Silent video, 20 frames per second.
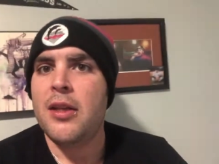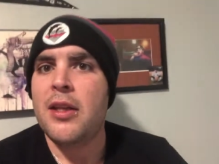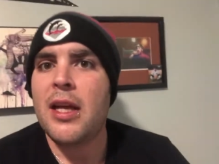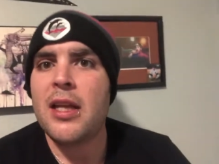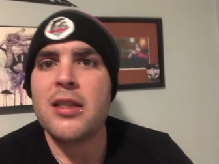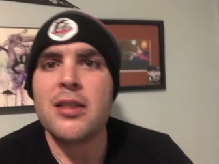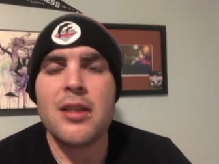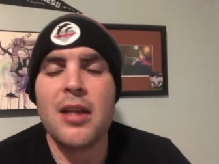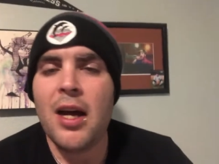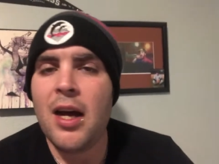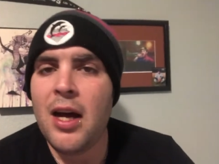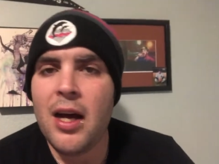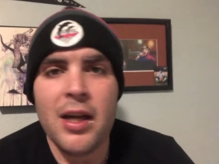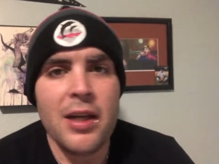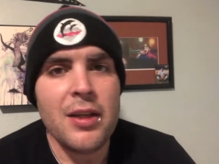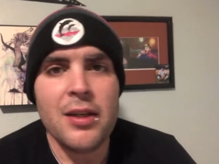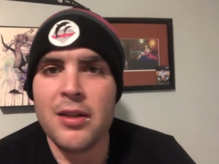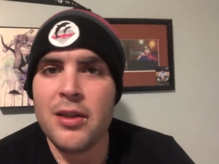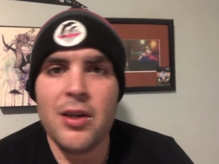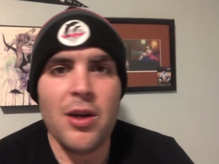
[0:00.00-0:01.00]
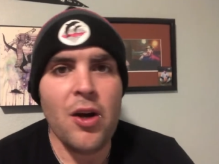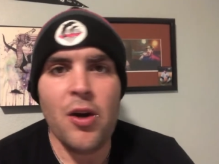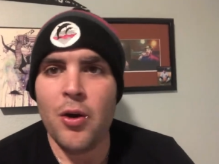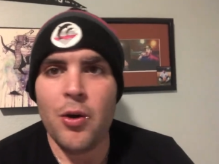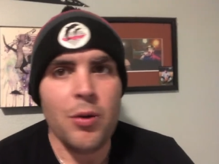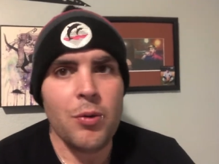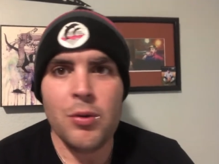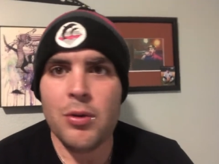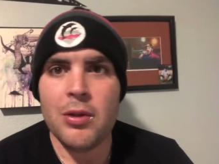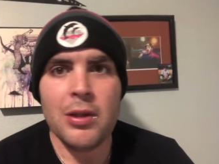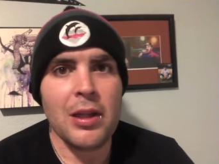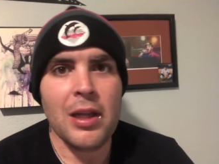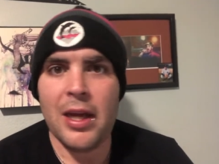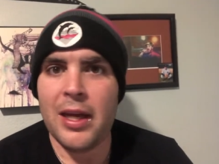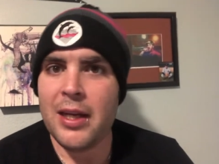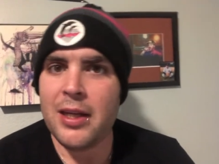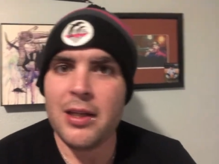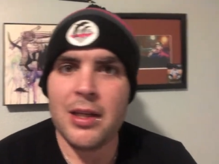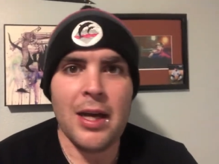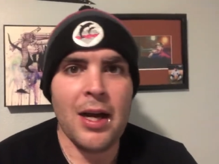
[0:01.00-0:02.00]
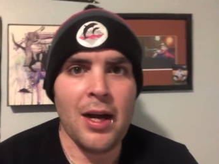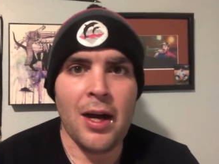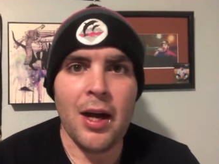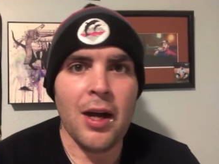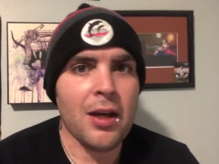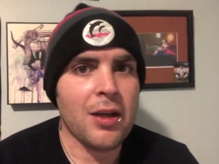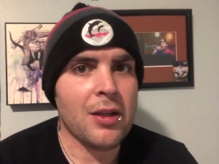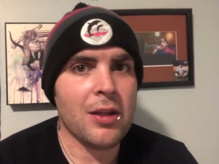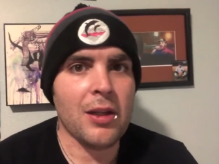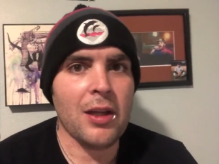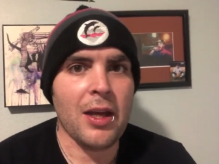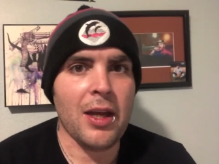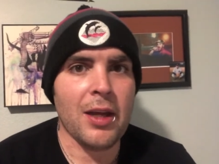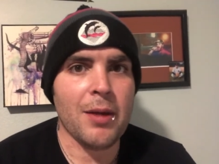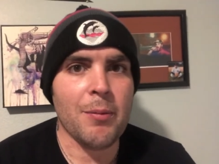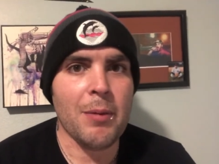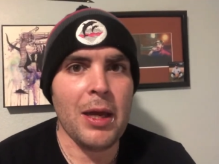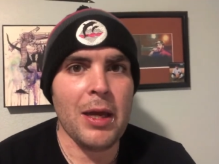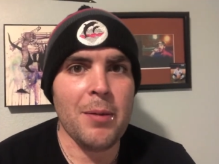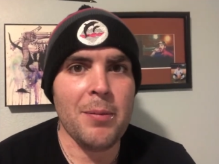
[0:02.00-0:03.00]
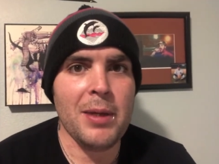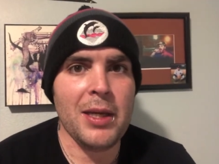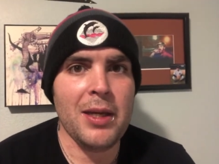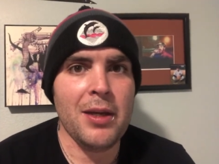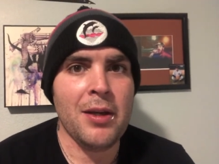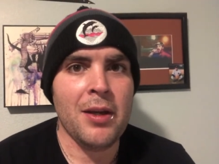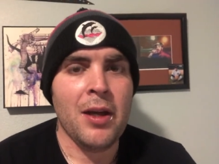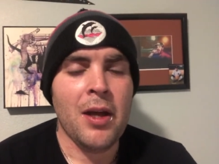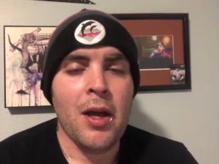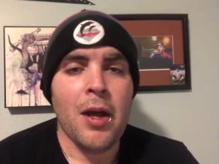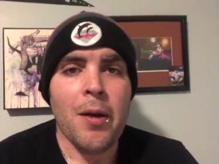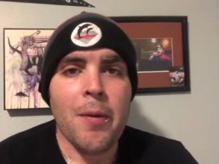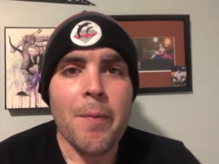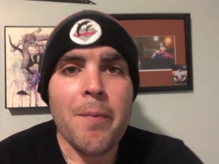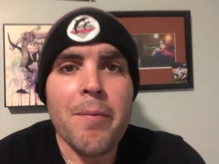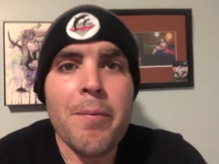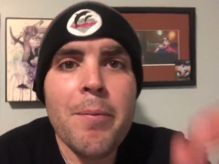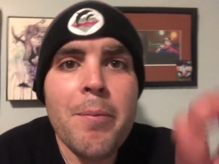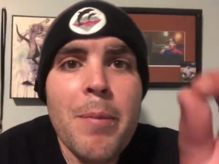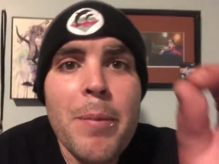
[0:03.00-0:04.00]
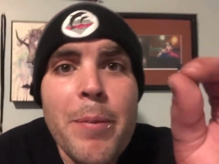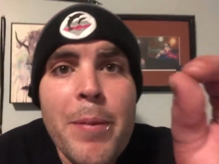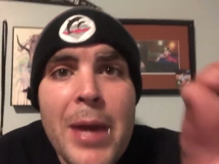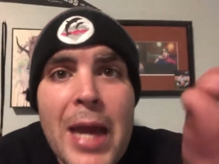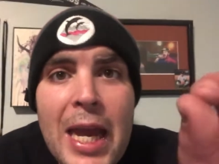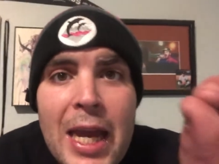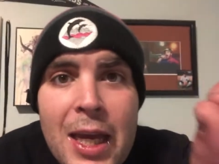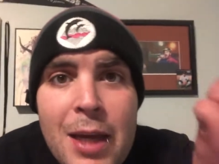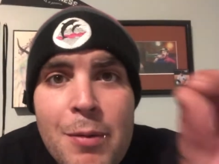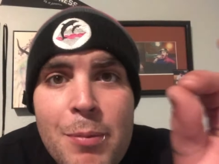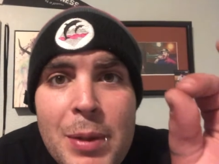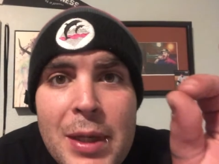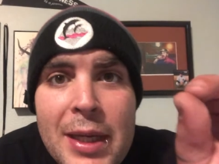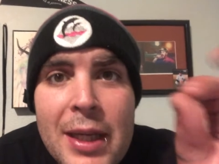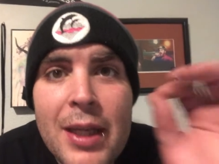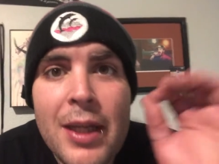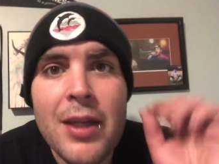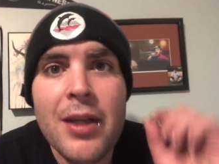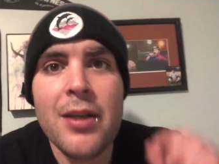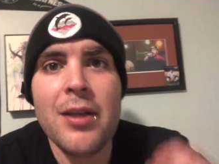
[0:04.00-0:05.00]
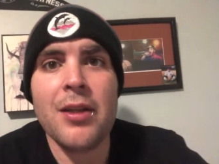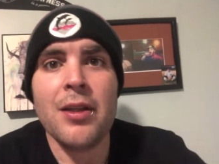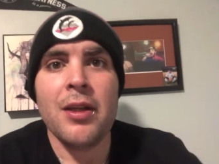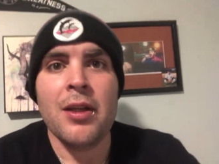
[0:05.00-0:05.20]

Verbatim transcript: That's not, no, like, nah. Like, maybe, maybe